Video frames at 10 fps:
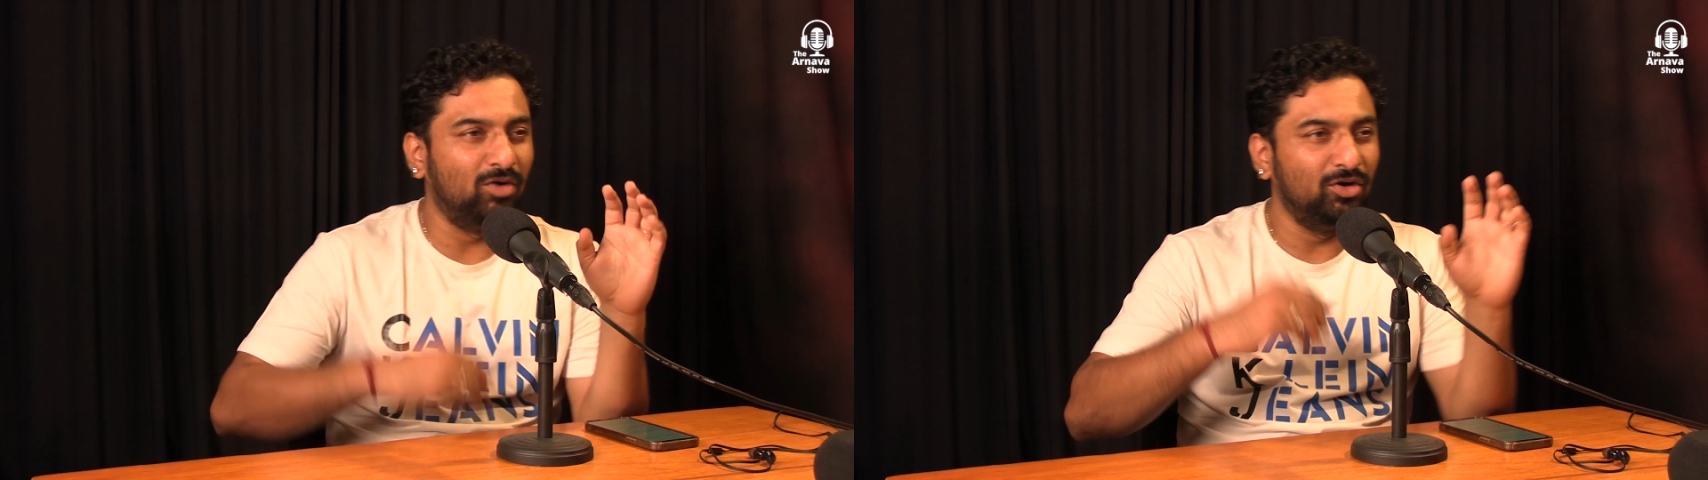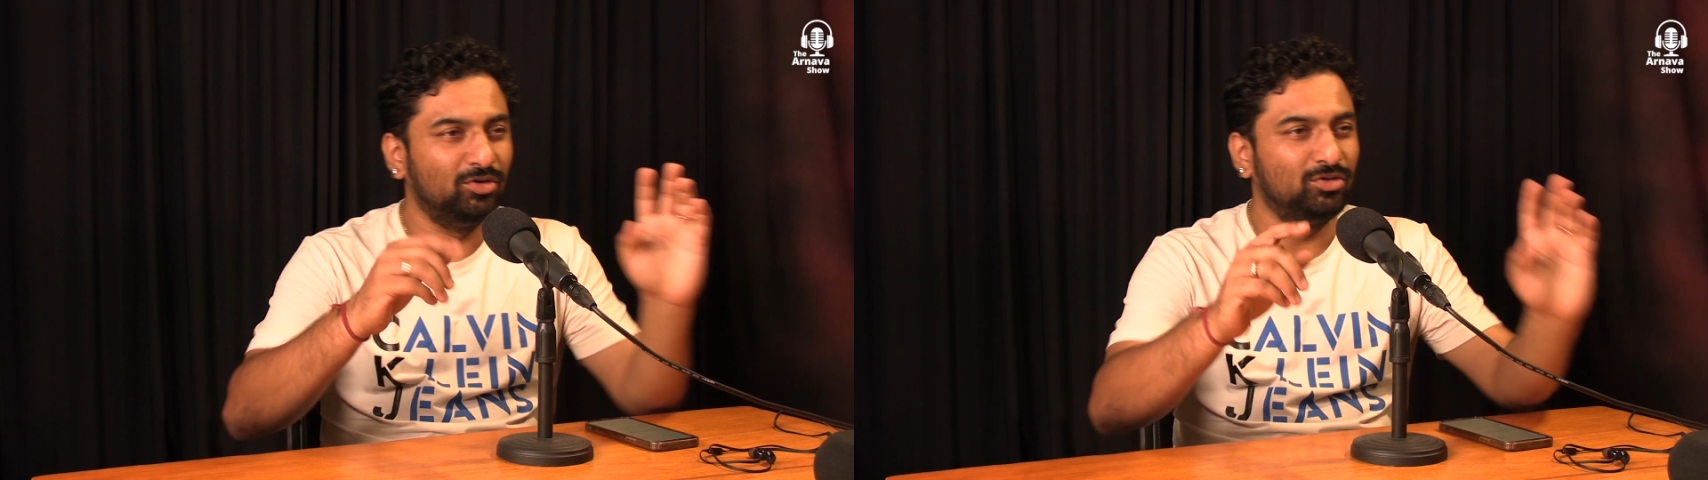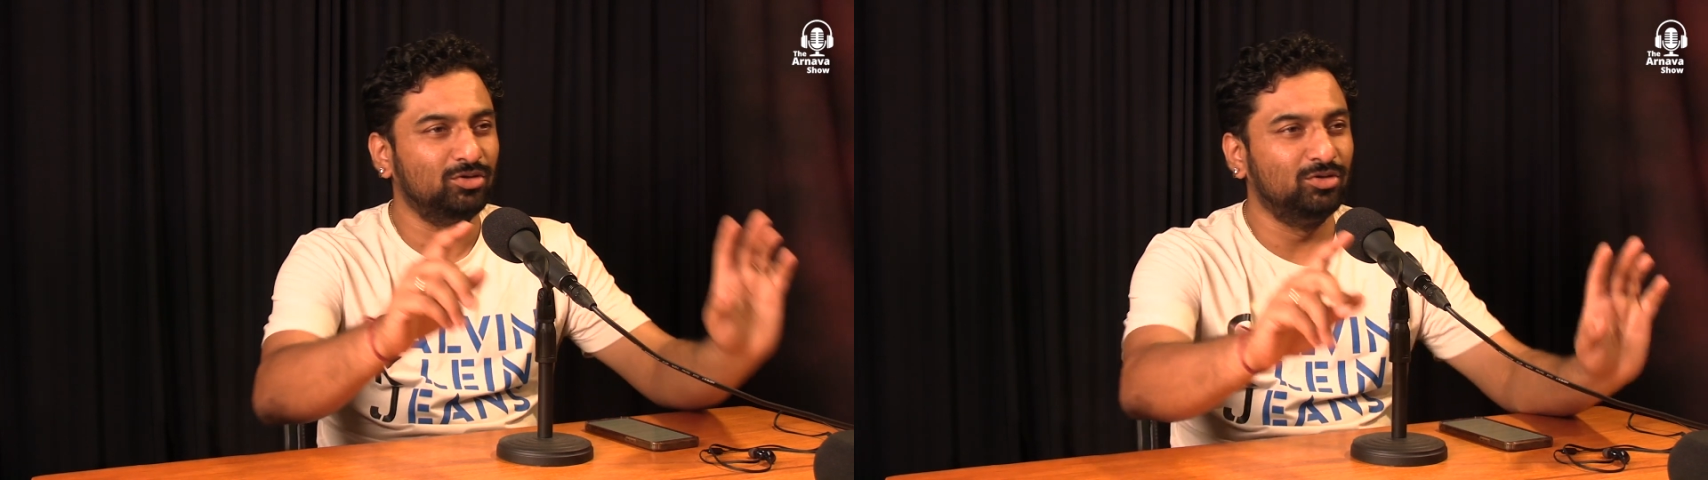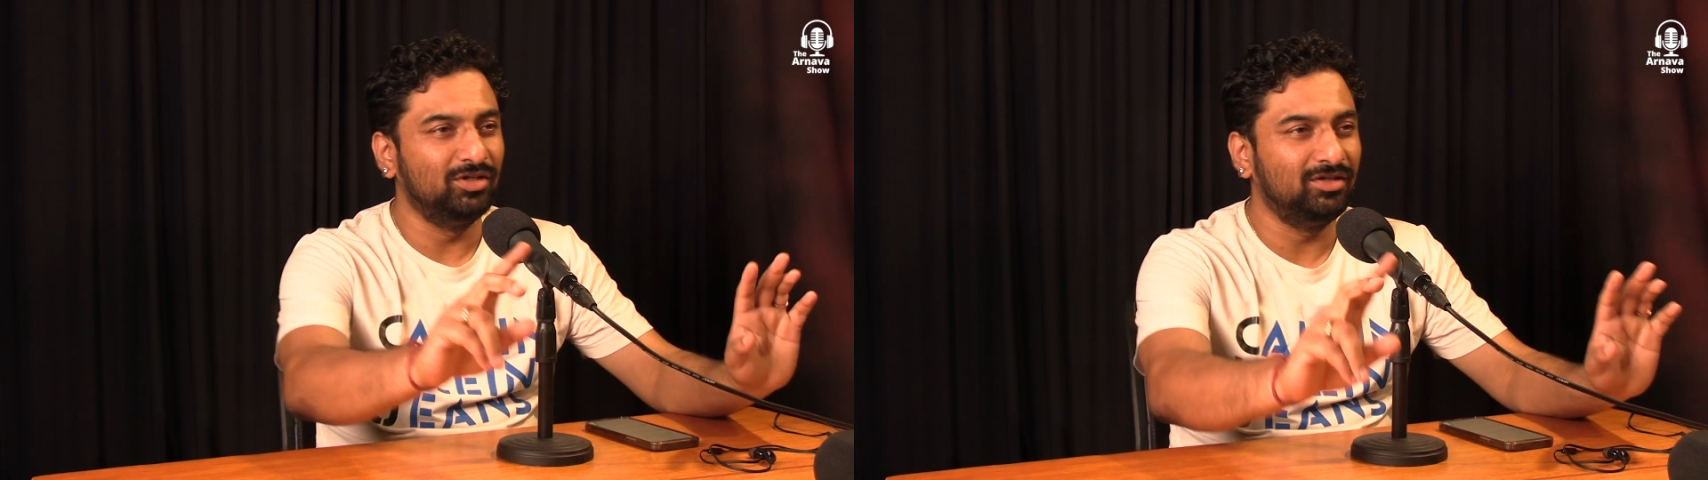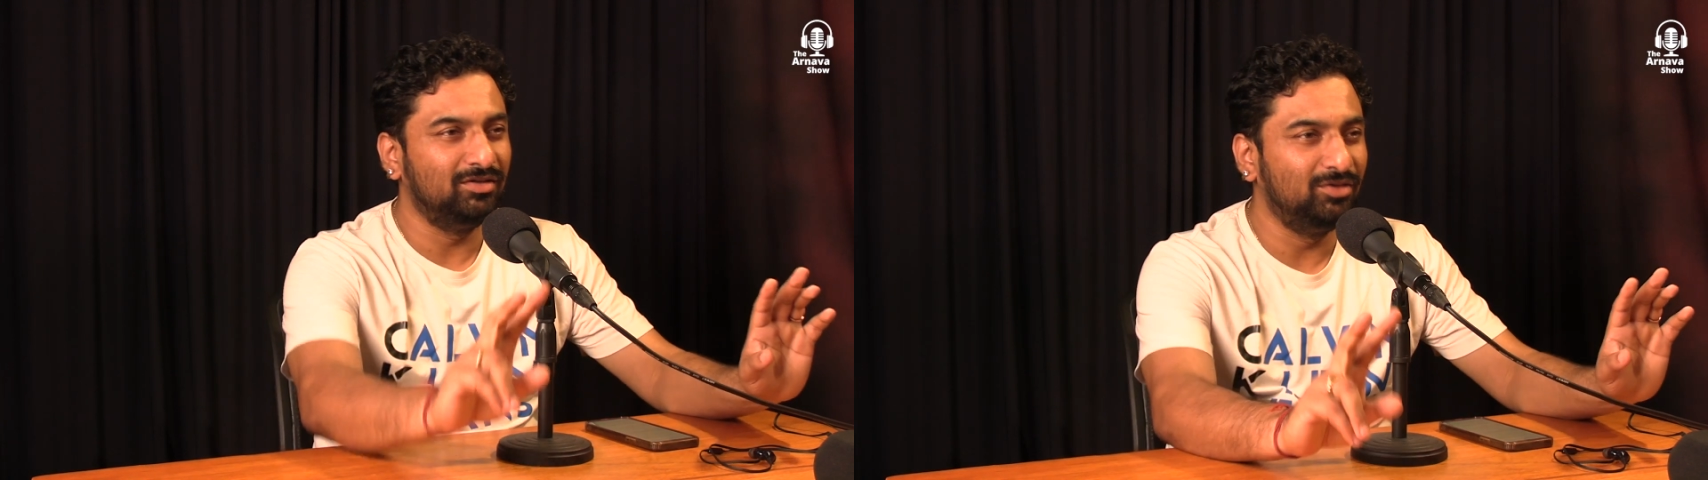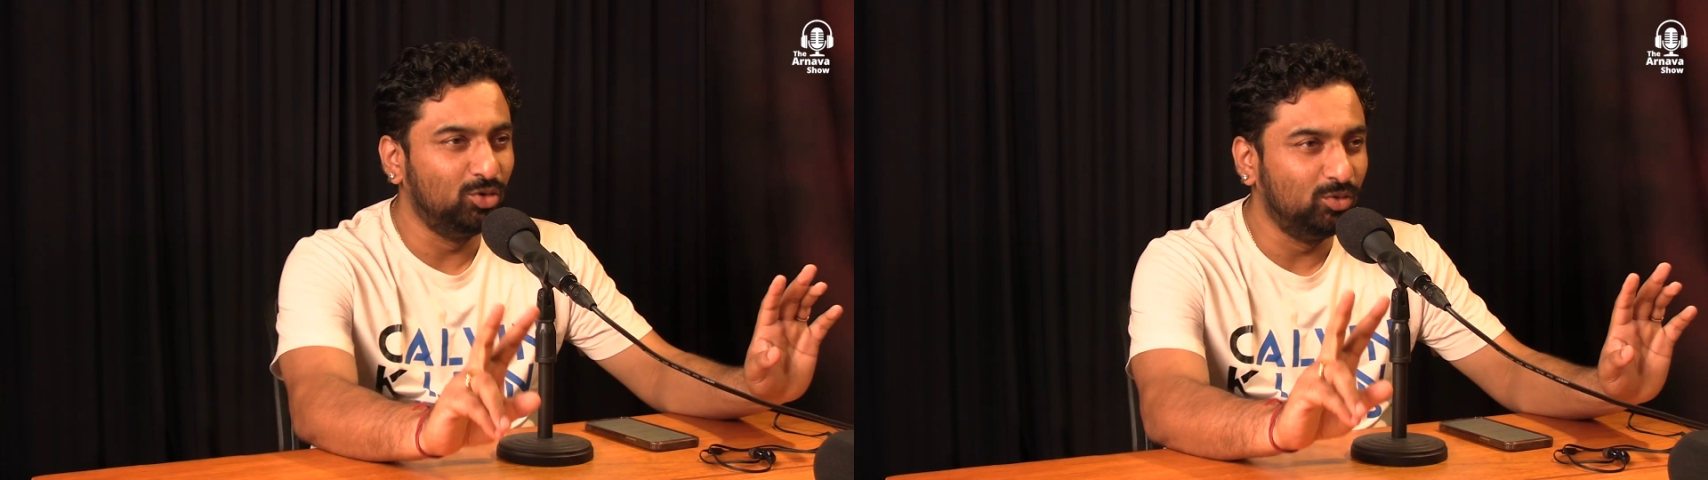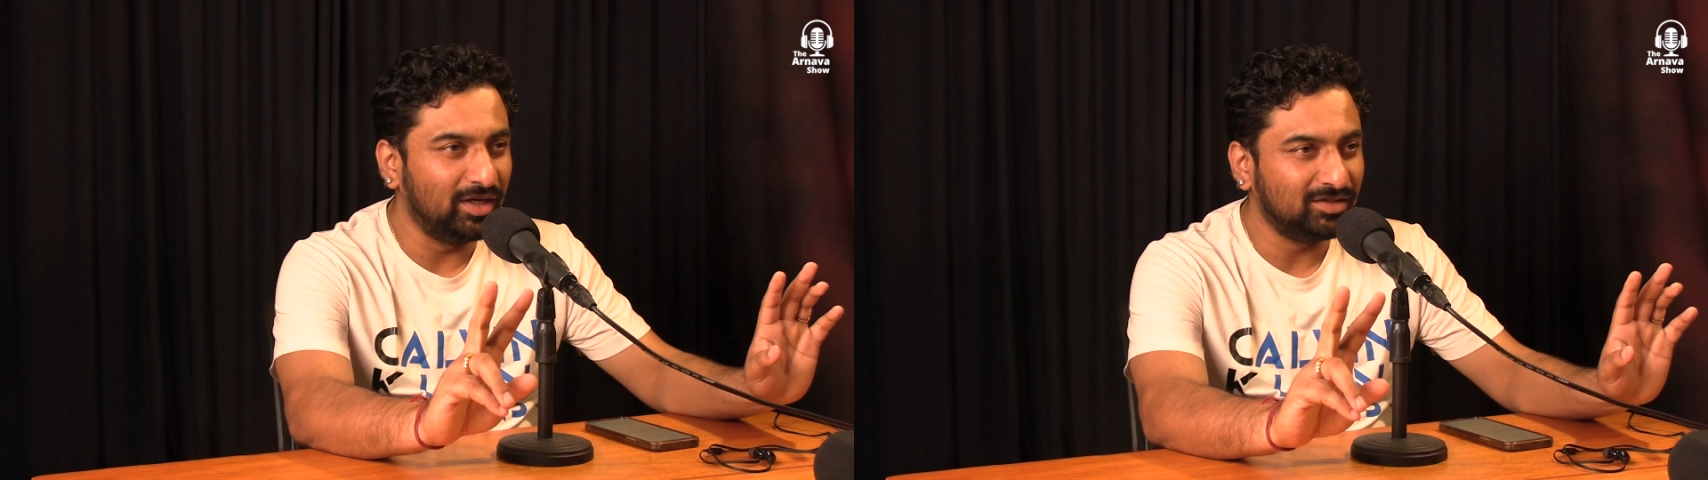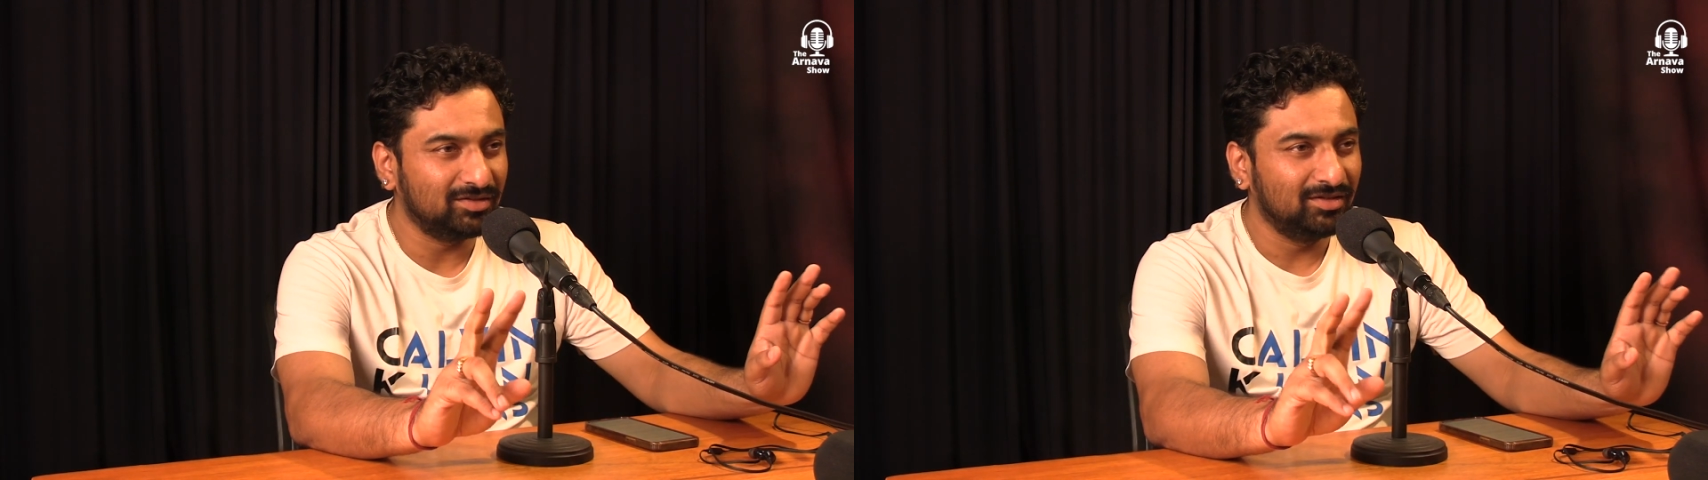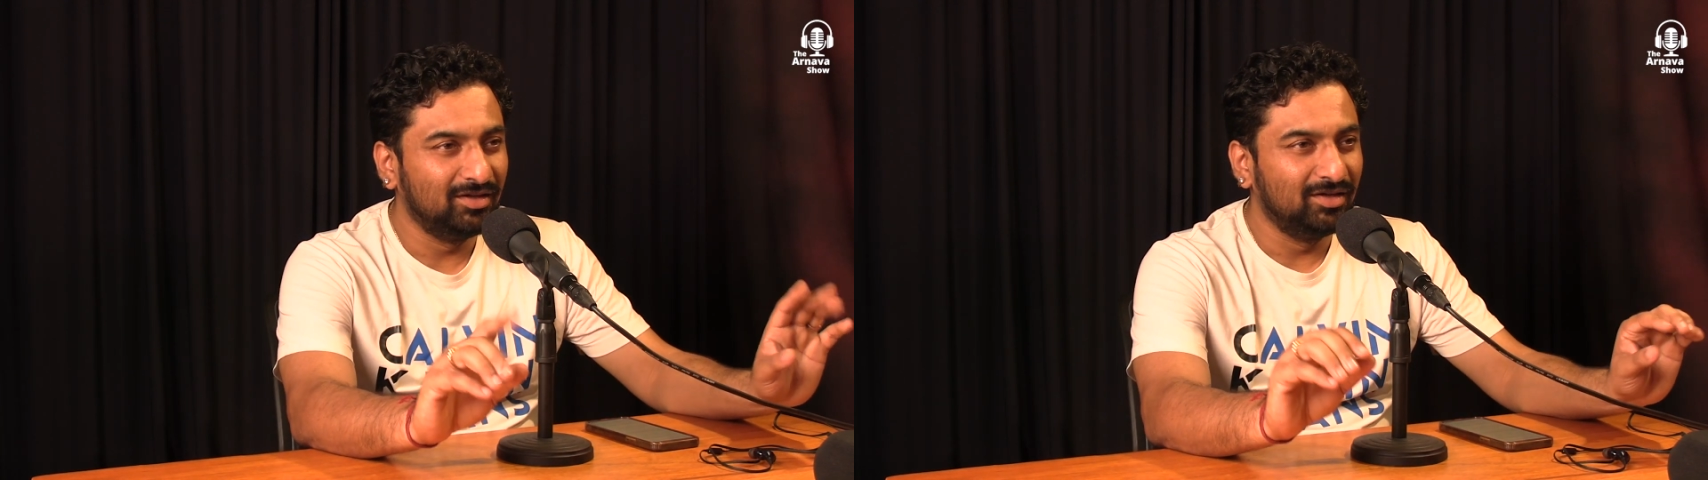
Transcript: want you to do it two ways.